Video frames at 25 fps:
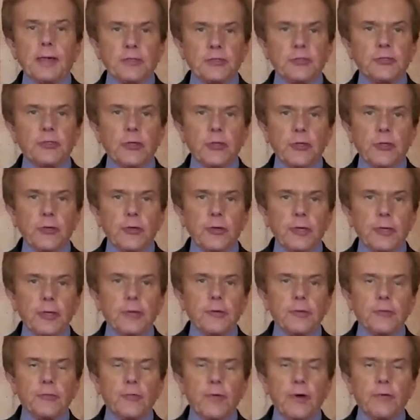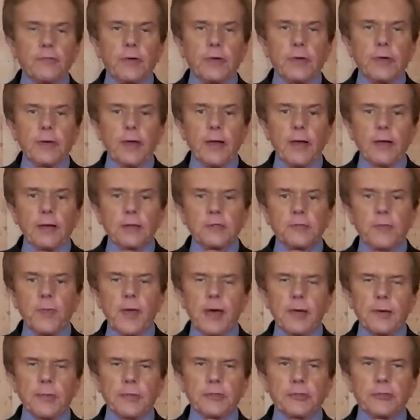his security, the $1,200
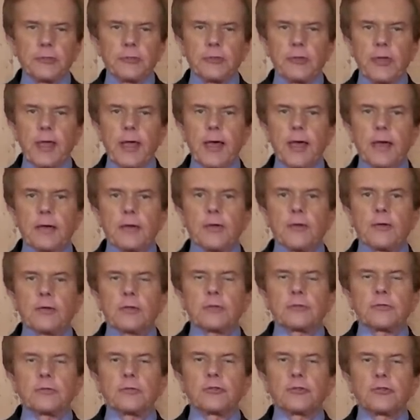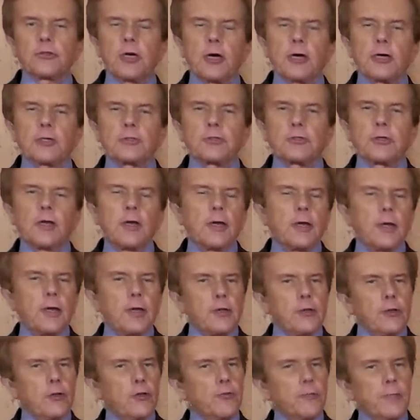back. Mr. Yang, you heard the judge.
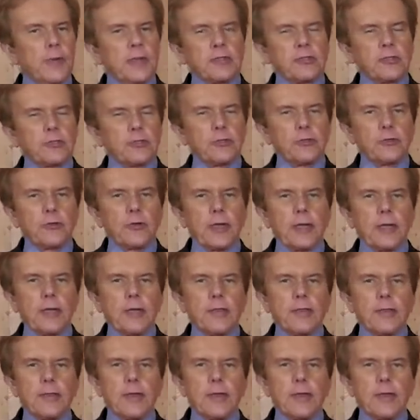You missed two key